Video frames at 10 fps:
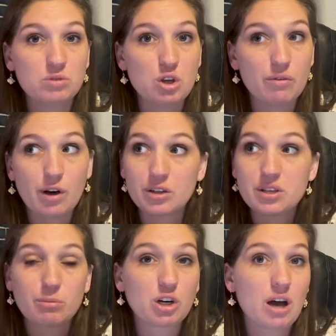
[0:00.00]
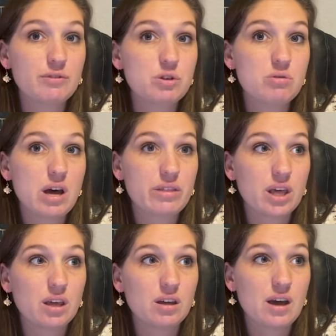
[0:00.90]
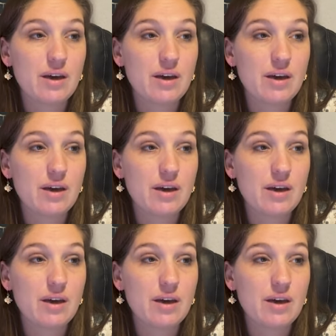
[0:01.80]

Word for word: you have all summer off, you do nothing,